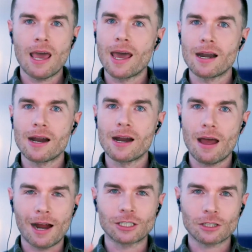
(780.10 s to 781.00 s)
And I
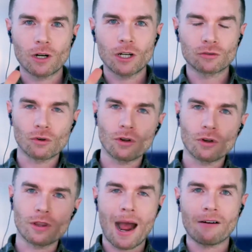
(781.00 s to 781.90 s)
just want to draw
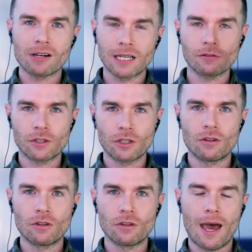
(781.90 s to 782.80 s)
that parallel for
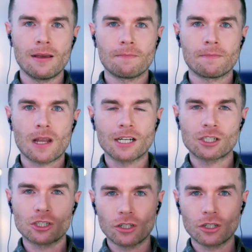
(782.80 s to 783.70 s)
you, that I
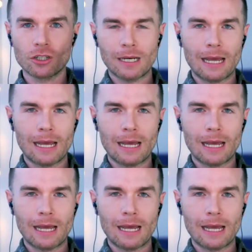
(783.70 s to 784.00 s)
shouldn't have been